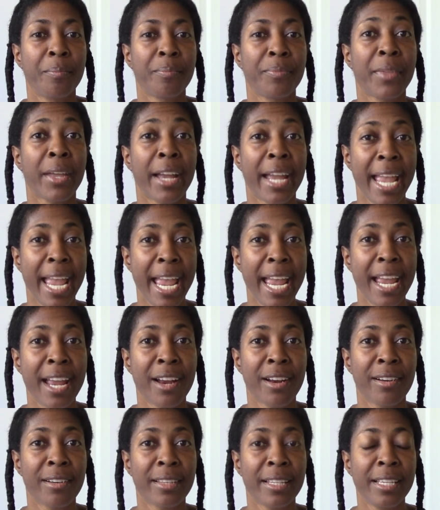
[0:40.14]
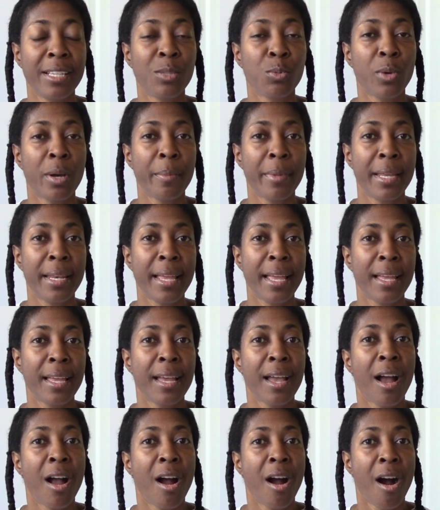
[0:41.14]
their hair. These women
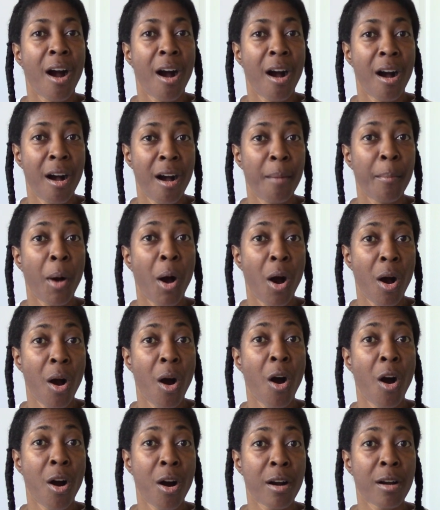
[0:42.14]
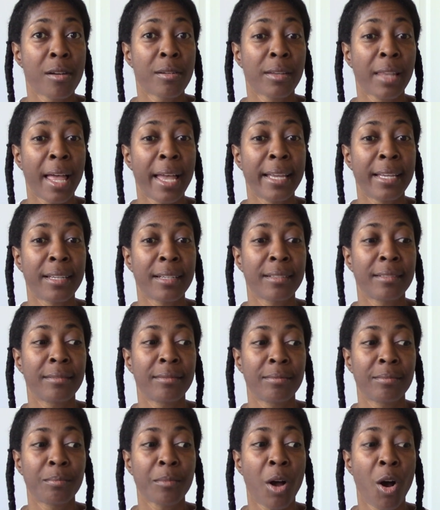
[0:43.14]
are like,
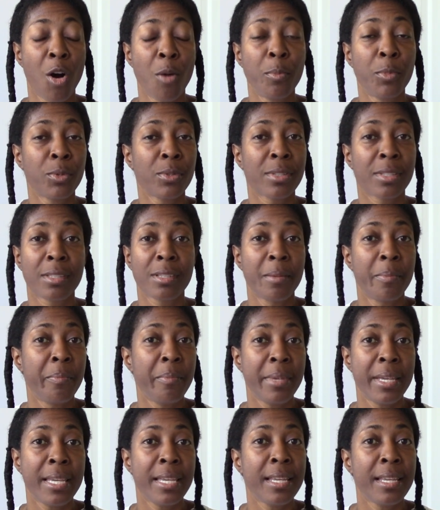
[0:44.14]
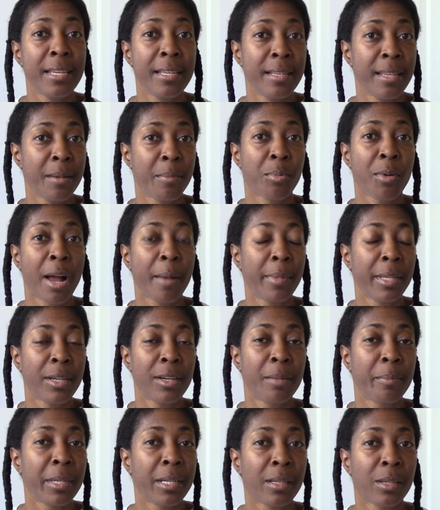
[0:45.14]
almost to me, they're probably
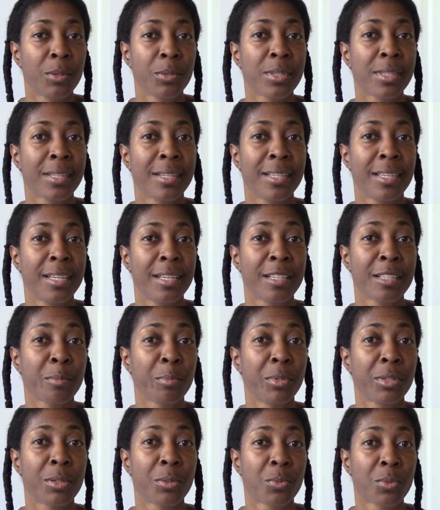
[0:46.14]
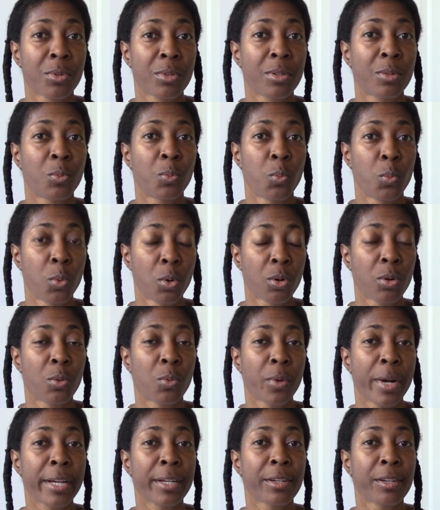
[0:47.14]
going to be close to the Guinness Book of World
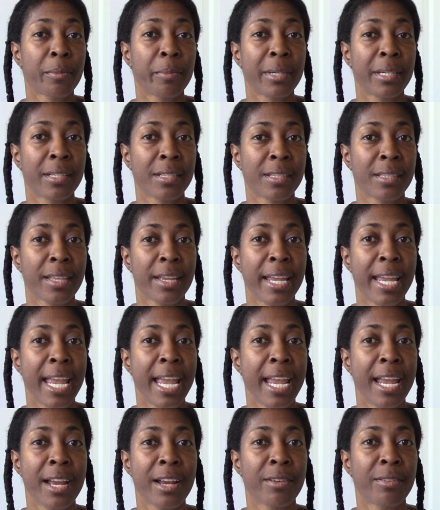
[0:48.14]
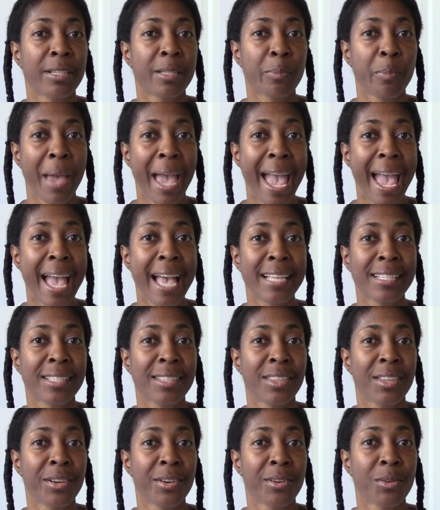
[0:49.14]
Record because their hair is
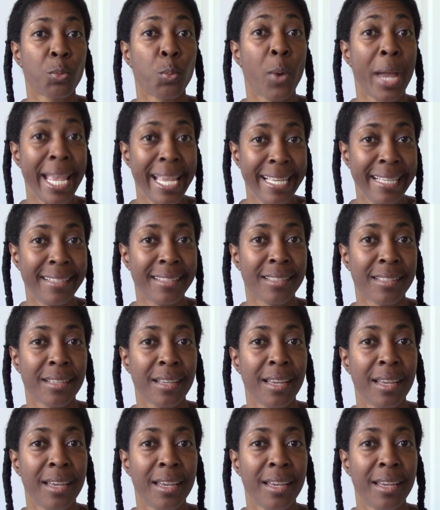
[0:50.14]
past their waist.